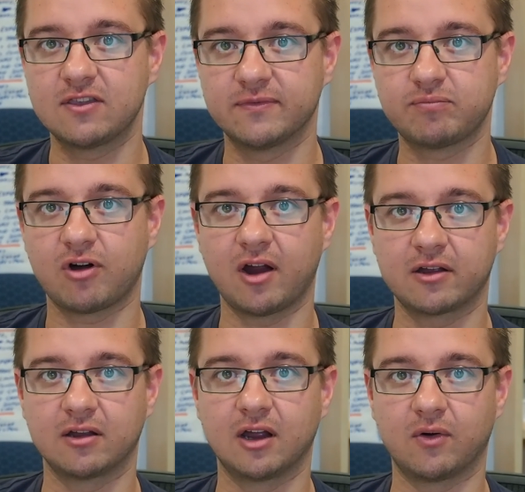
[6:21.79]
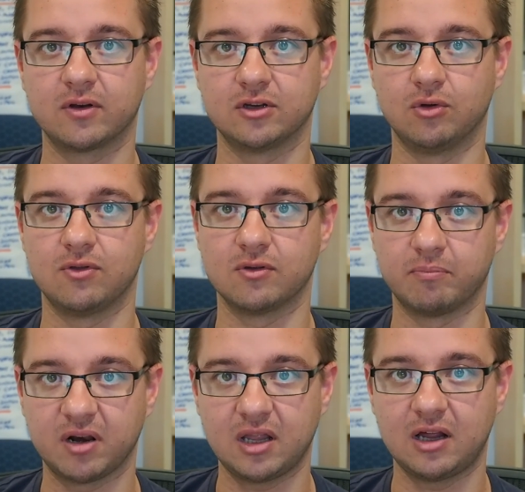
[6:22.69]
of prior concurrent use
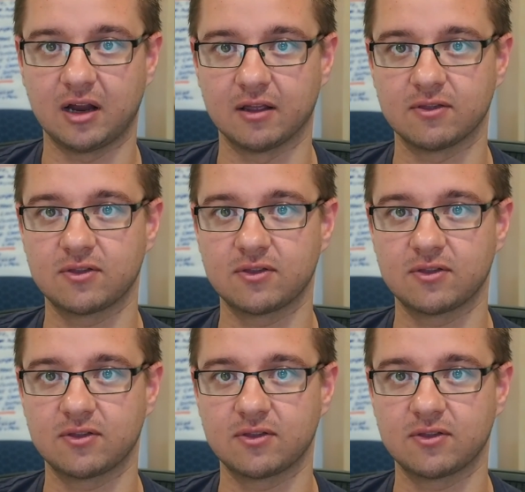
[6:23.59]
applies,